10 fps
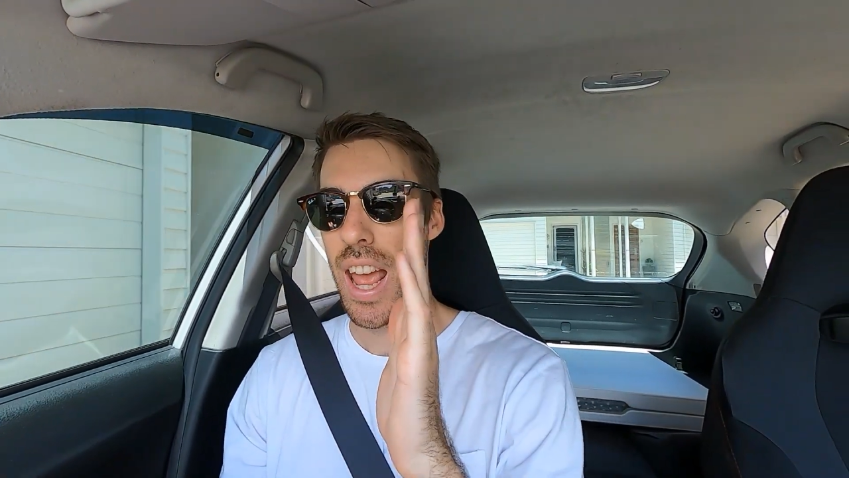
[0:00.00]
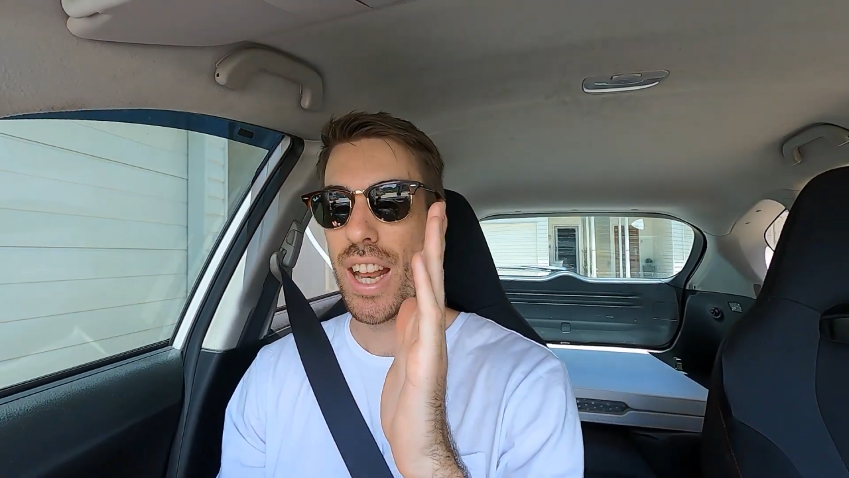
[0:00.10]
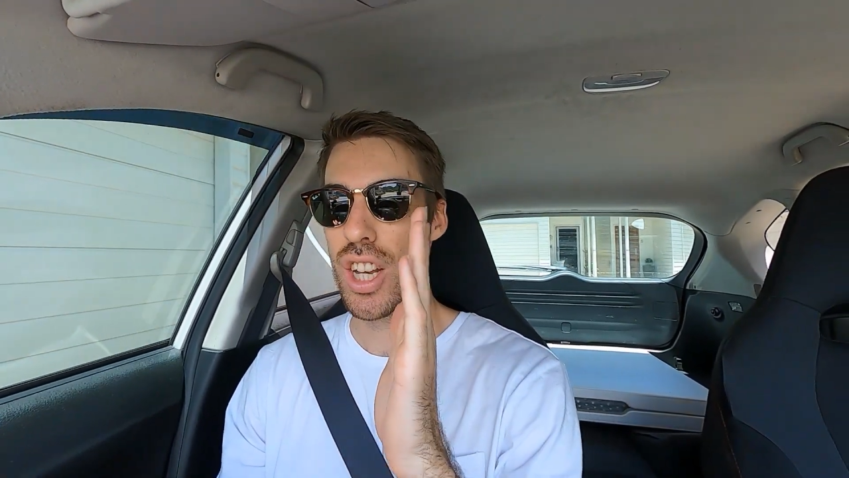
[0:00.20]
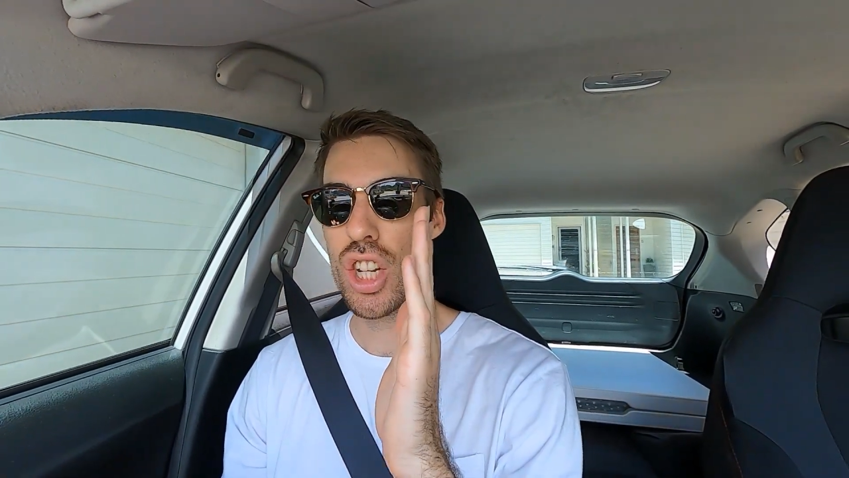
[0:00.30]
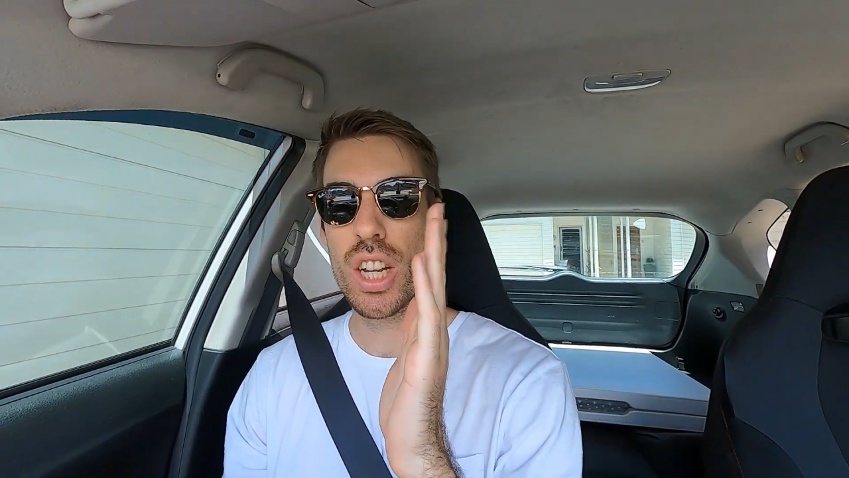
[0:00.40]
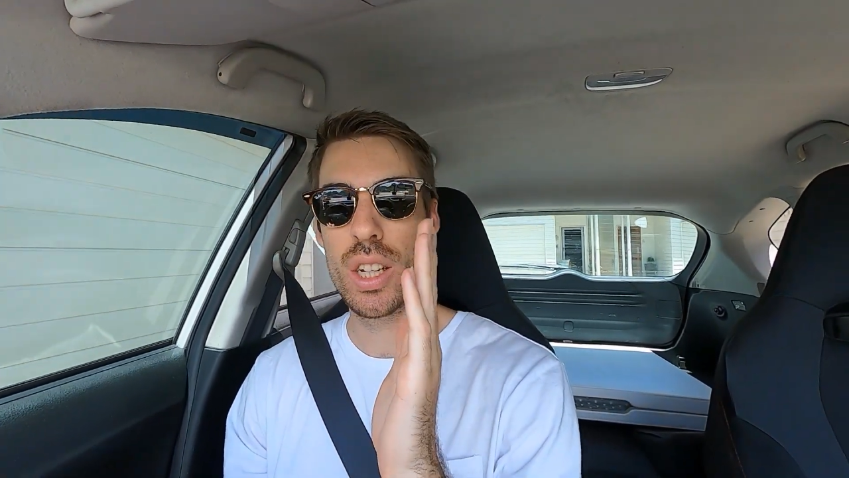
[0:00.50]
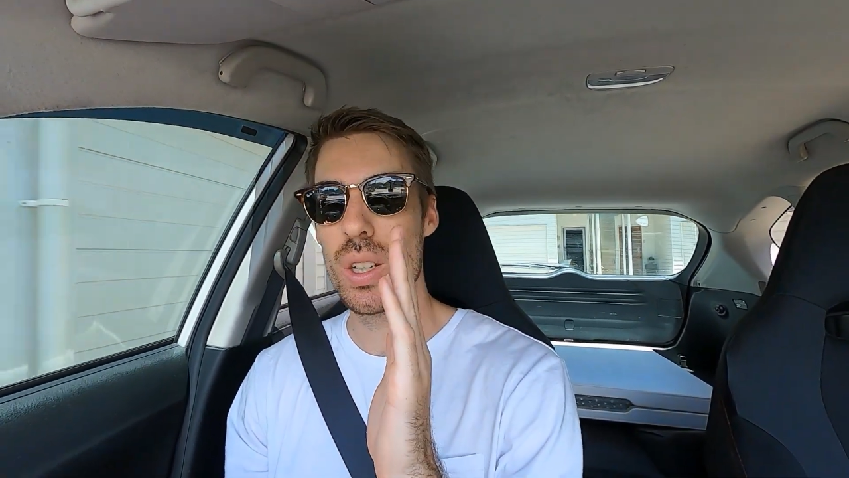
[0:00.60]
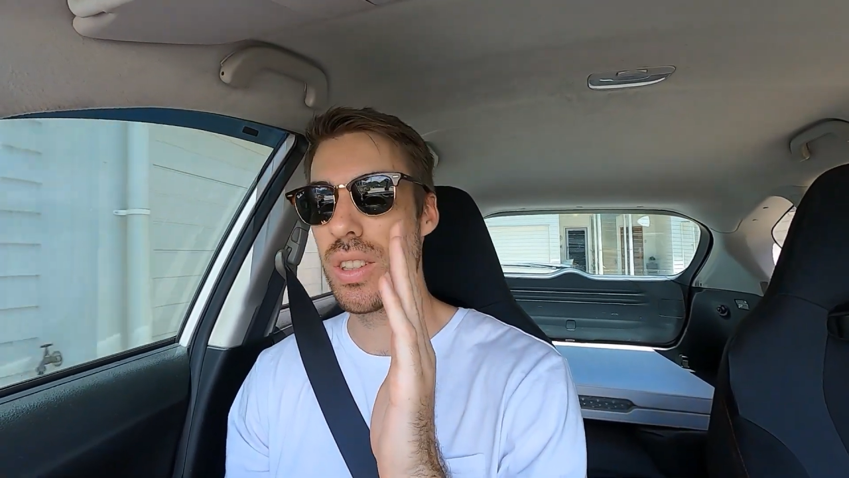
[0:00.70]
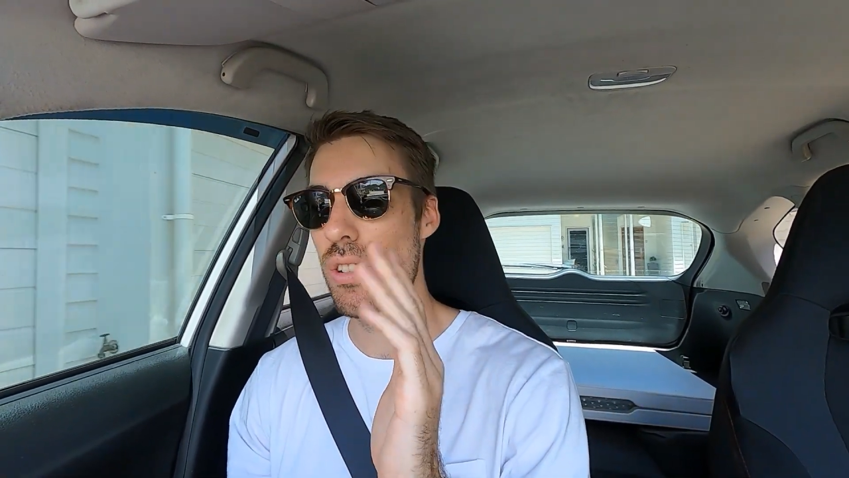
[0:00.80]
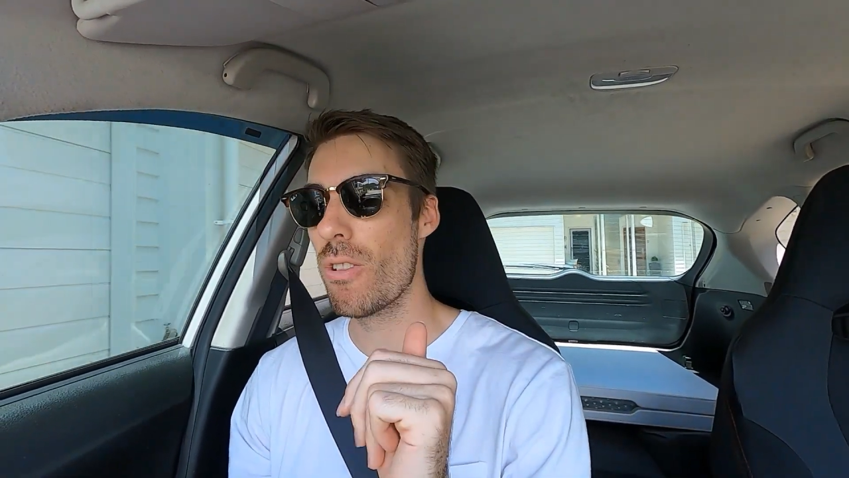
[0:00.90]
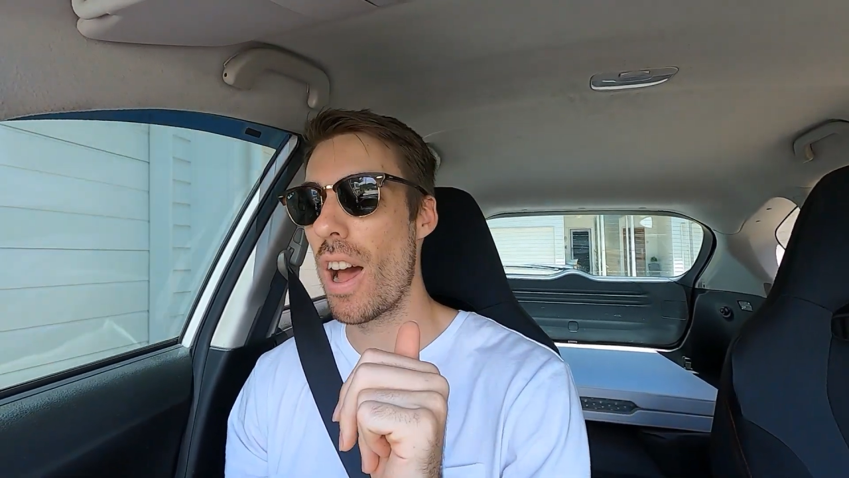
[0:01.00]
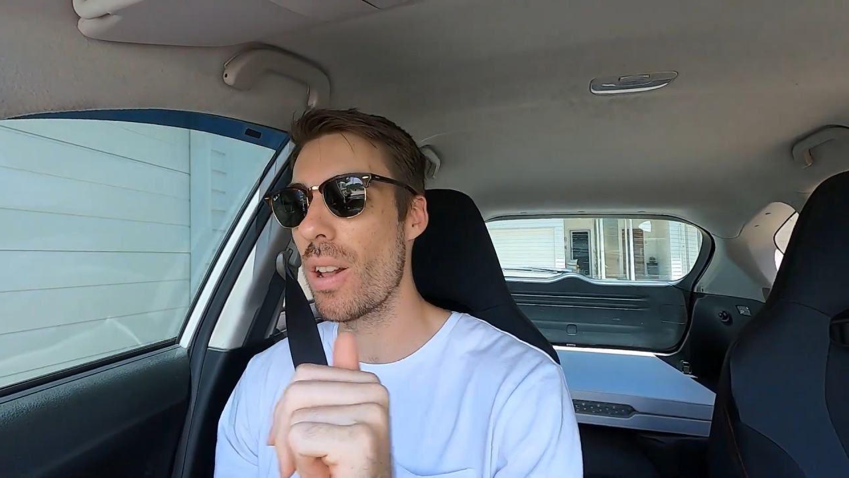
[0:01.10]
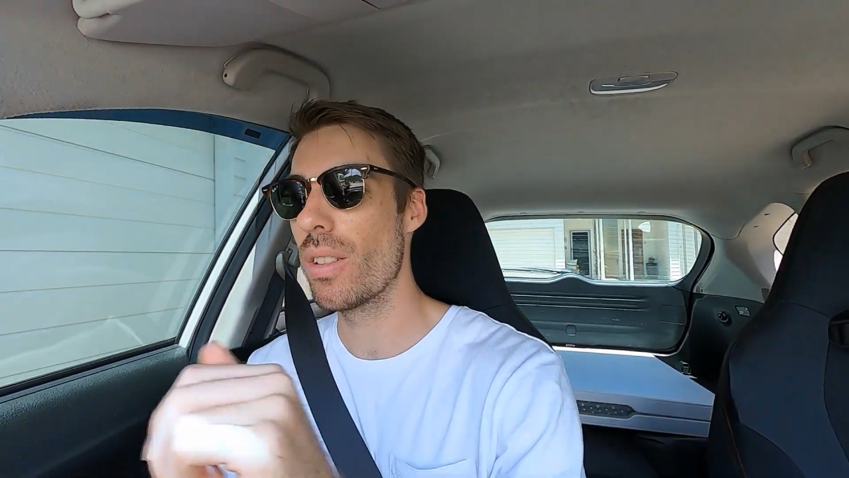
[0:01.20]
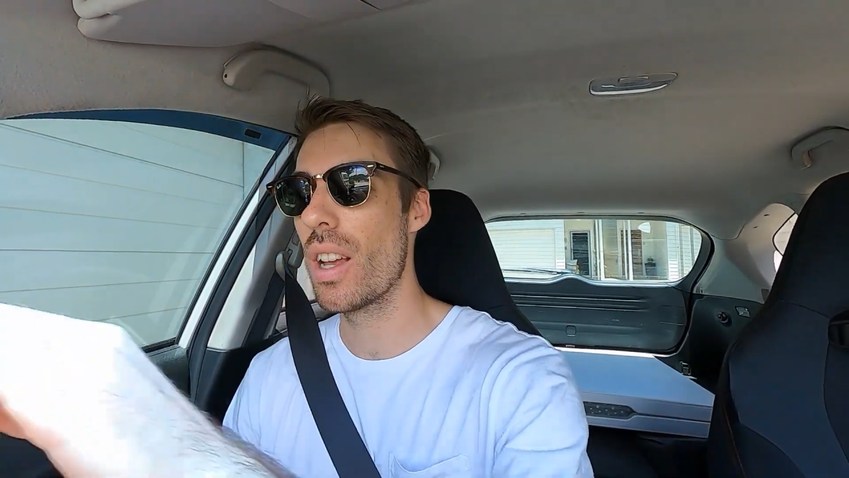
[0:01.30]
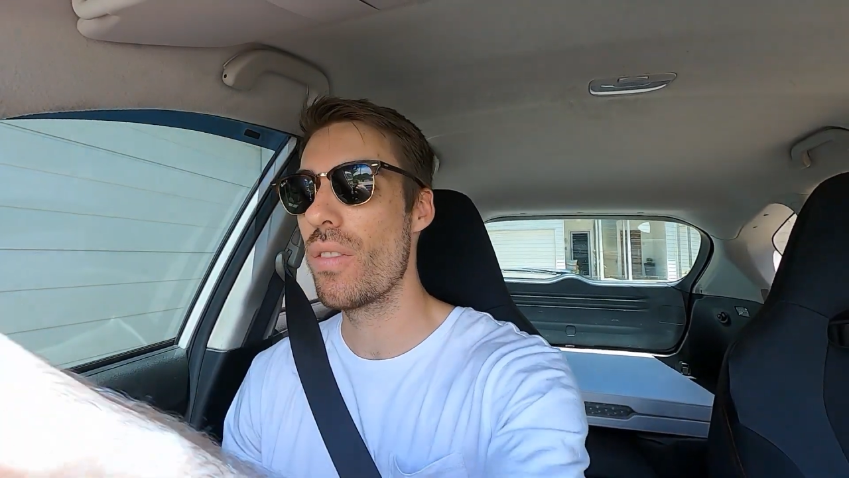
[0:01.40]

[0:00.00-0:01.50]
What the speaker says: it jiggles and rattles